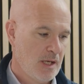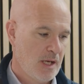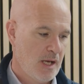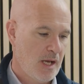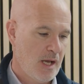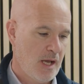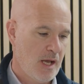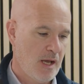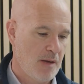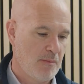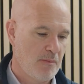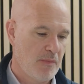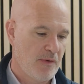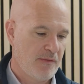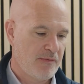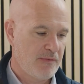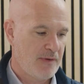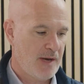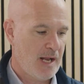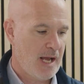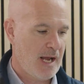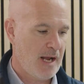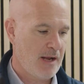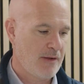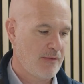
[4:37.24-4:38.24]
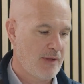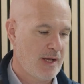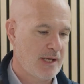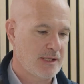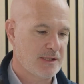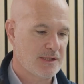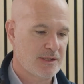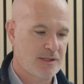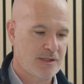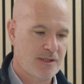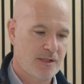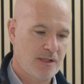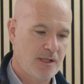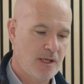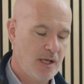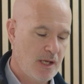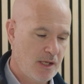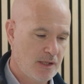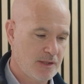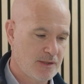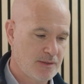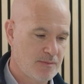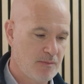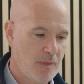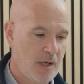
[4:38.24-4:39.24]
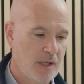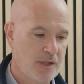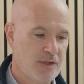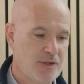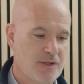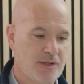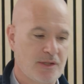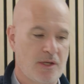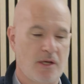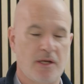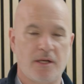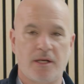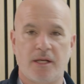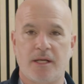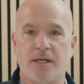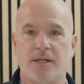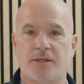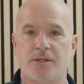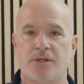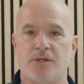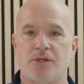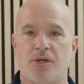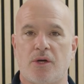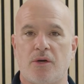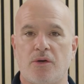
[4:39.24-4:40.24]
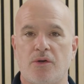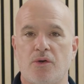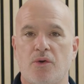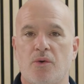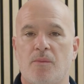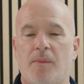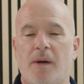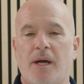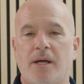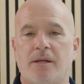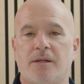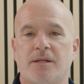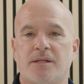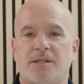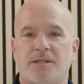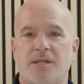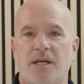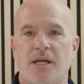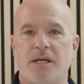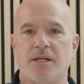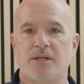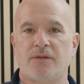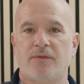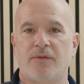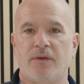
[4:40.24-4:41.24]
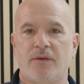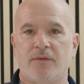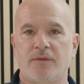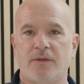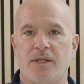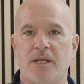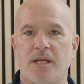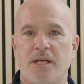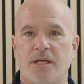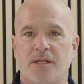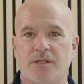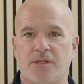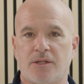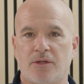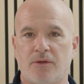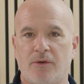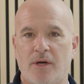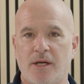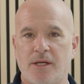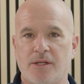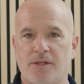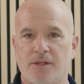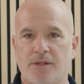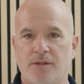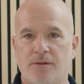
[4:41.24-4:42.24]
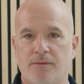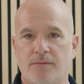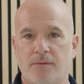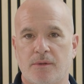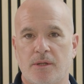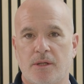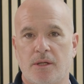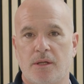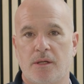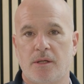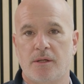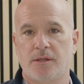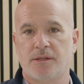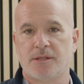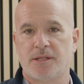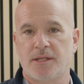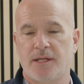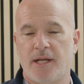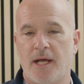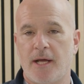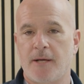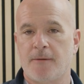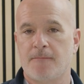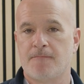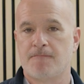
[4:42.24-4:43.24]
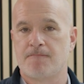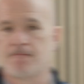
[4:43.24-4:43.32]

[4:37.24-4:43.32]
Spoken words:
But for now, that's as much as I need to show you about the Sage 50 integration today.